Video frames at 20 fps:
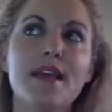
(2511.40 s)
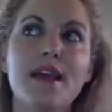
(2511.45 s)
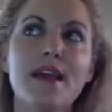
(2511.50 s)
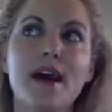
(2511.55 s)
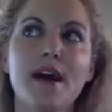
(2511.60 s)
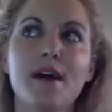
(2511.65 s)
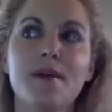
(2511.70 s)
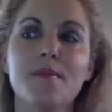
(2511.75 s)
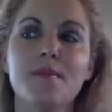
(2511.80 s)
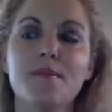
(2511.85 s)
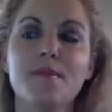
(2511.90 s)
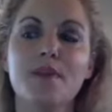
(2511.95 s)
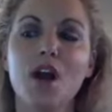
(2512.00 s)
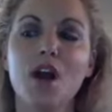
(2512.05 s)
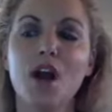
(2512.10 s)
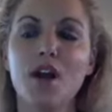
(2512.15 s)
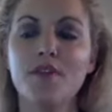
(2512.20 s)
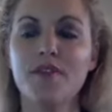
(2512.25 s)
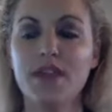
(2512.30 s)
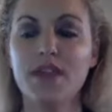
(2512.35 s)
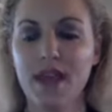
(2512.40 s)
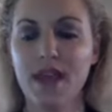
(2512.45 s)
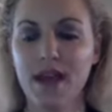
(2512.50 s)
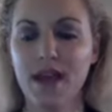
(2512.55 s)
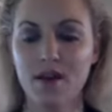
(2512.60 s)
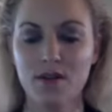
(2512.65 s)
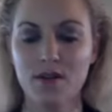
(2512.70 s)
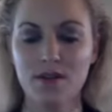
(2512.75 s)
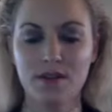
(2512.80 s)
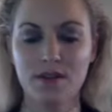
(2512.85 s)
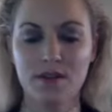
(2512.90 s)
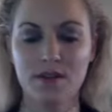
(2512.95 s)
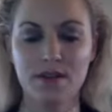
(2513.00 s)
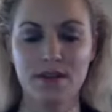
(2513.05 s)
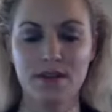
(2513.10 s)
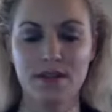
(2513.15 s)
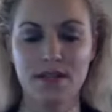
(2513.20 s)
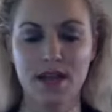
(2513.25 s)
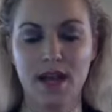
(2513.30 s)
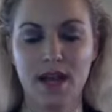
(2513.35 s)
um, carving out
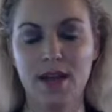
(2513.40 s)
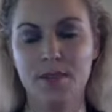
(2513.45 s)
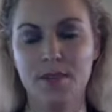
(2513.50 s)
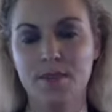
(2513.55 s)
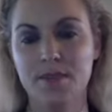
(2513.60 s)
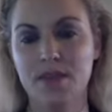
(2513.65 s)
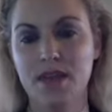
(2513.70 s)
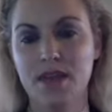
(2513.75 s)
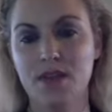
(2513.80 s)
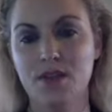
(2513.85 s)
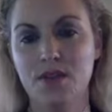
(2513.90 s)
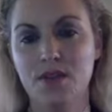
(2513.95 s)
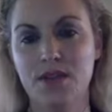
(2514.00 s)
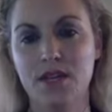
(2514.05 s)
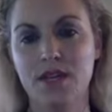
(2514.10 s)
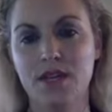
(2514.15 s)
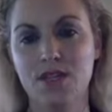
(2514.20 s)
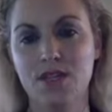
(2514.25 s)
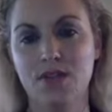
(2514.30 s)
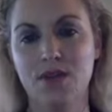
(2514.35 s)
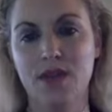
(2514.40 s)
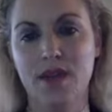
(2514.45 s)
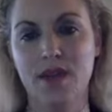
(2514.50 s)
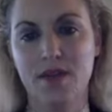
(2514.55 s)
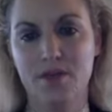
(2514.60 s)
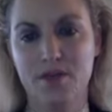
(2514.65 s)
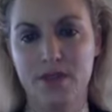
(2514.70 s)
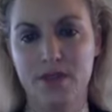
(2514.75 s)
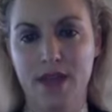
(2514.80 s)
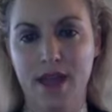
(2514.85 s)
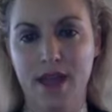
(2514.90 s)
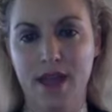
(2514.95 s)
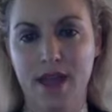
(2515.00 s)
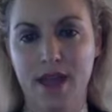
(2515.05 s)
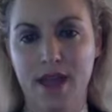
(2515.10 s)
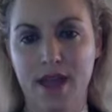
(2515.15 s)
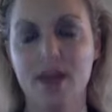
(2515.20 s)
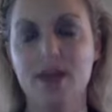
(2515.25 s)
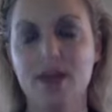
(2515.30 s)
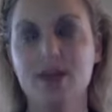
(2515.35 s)
the time that you need to every day.
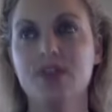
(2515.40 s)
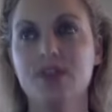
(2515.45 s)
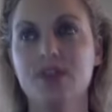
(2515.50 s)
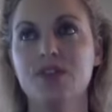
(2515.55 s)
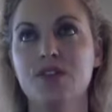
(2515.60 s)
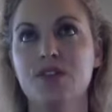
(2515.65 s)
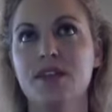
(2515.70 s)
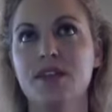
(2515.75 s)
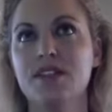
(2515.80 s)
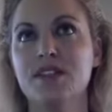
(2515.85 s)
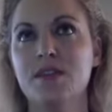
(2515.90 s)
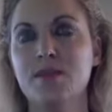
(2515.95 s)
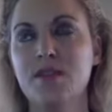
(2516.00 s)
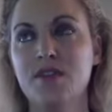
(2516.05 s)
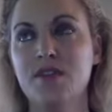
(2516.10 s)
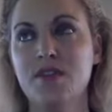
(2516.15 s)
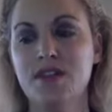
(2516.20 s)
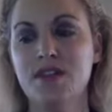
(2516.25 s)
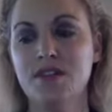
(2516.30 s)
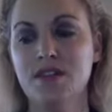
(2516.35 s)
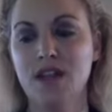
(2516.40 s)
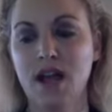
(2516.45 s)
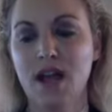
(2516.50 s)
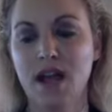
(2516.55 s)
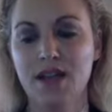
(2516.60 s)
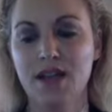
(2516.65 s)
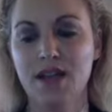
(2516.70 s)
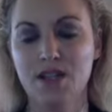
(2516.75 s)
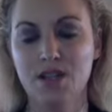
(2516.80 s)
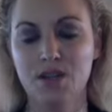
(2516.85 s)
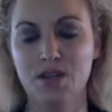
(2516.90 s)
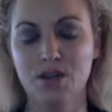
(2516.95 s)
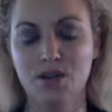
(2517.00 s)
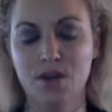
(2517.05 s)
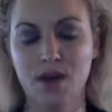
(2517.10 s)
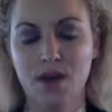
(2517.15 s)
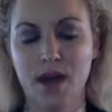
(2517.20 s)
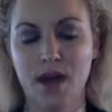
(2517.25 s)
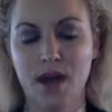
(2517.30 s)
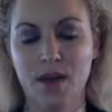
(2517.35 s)
So like some of the things that I do
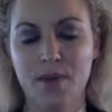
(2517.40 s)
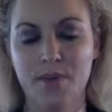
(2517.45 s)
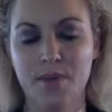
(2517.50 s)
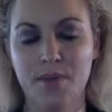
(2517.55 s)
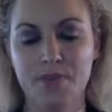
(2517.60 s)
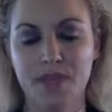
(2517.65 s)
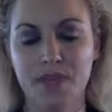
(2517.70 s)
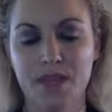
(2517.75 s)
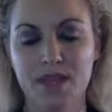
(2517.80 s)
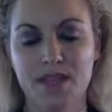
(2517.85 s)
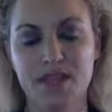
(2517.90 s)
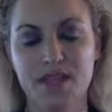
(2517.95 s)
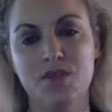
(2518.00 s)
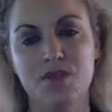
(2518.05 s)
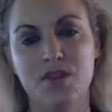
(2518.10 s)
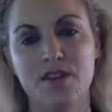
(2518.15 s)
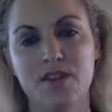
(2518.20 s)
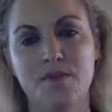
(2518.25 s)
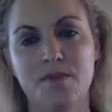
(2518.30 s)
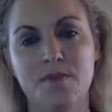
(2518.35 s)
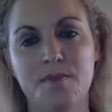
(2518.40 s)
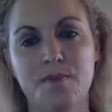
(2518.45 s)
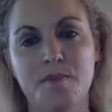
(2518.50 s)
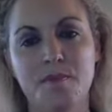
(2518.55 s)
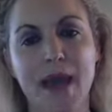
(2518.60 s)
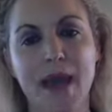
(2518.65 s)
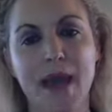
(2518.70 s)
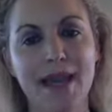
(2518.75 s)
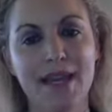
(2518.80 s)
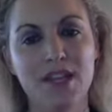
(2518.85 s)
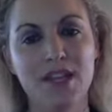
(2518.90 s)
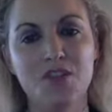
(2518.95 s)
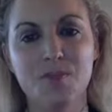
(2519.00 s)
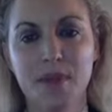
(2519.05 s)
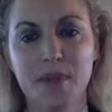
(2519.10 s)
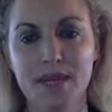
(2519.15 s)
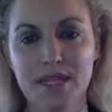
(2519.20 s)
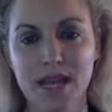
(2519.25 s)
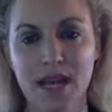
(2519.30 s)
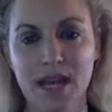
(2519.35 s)
um, is I sort of manage
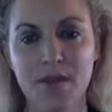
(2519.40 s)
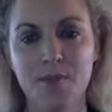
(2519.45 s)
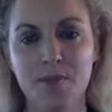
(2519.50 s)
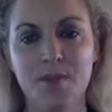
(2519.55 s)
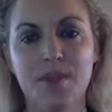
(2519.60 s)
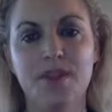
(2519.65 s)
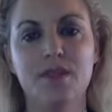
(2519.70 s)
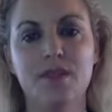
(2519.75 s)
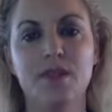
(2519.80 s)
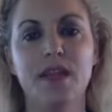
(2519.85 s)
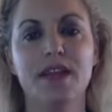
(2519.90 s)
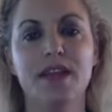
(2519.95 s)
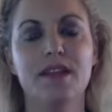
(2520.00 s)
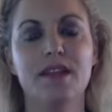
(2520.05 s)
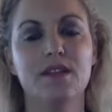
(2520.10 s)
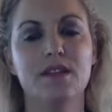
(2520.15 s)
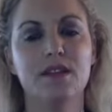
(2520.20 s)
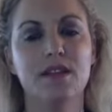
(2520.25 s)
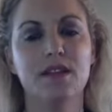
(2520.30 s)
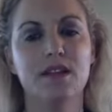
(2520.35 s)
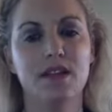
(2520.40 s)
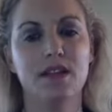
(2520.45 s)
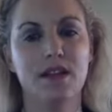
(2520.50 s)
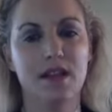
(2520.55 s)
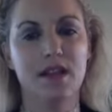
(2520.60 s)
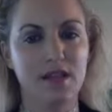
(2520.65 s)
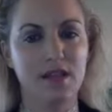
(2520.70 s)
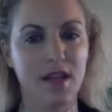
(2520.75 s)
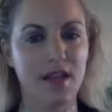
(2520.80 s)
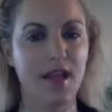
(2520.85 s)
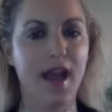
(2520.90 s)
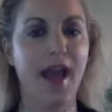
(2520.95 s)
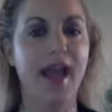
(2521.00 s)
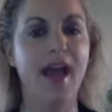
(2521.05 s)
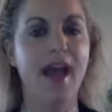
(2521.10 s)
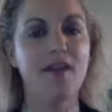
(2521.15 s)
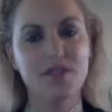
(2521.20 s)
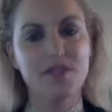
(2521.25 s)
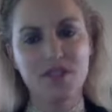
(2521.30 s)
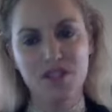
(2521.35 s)
my time with, like, I
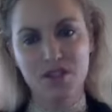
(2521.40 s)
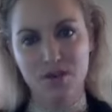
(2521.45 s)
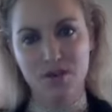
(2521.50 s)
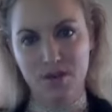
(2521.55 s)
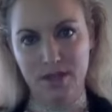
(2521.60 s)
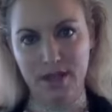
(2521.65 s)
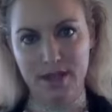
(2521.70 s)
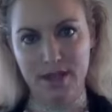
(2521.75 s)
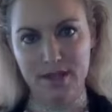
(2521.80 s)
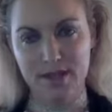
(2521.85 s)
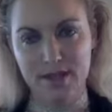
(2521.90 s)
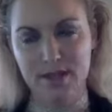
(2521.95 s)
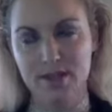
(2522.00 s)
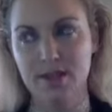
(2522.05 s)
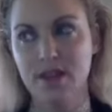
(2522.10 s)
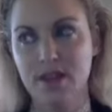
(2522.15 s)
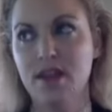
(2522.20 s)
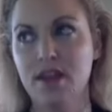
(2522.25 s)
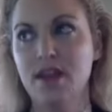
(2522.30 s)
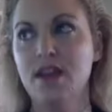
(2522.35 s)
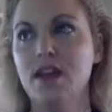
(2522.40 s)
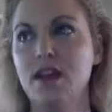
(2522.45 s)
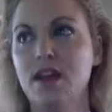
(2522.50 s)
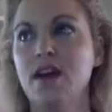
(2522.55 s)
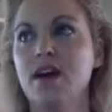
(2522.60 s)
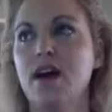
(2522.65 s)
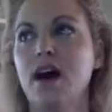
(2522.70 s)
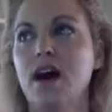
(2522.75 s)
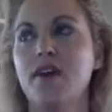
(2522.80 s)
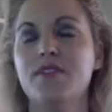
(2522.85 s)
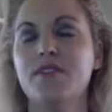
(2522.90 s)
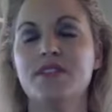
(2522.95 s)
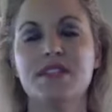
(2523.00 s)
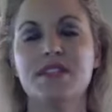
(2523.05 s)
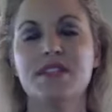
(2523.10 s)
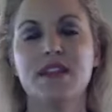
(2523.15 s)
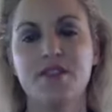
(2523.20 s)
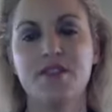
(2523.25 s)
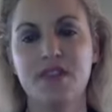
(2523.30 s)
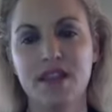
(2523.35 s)
have a to-do list. Obviously
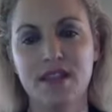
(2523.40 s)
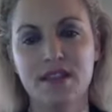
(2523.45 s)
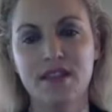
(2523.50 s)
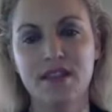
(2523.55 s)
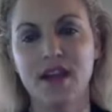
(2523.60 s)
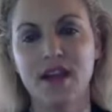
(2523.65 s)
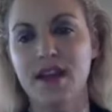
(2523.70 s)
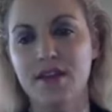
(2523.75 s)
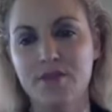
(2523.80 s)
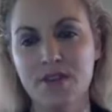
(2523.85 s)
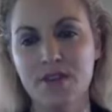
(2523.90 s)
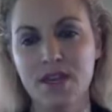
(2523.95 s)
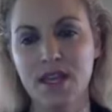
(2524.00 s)
nothing, not everything